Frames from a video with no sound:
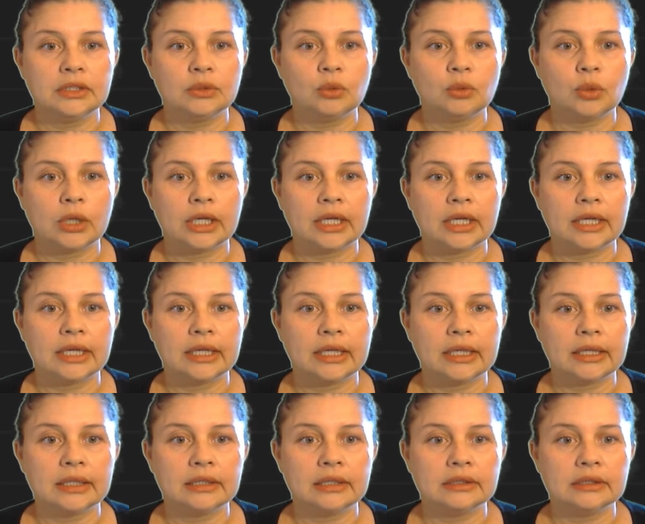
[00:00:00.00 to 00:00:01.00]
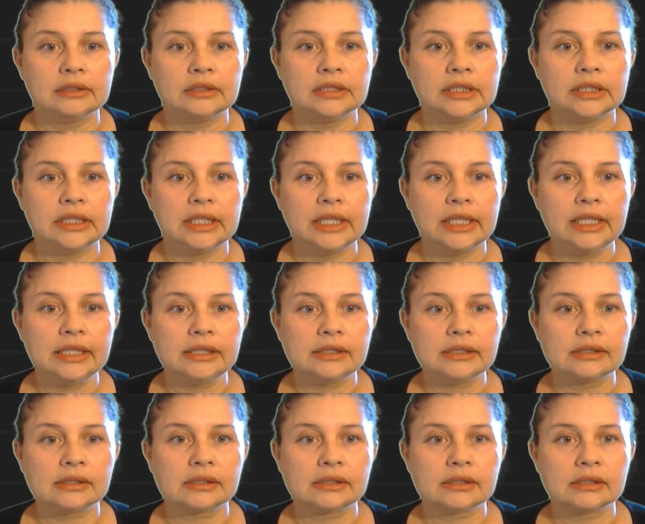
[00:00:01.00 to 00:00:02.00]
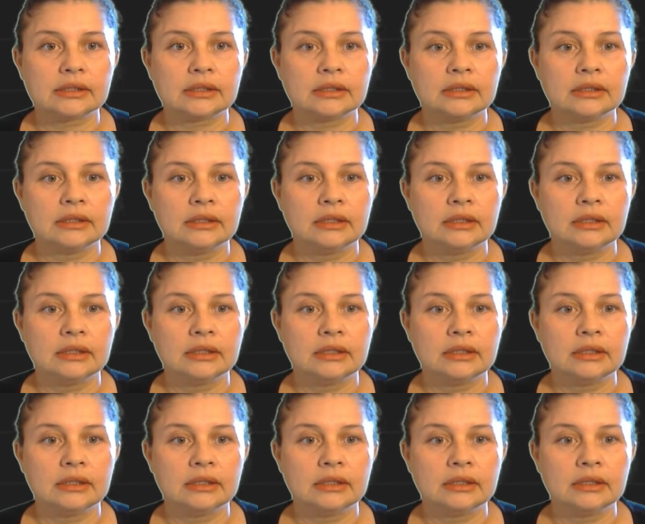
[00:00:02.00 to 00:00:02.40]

dy dx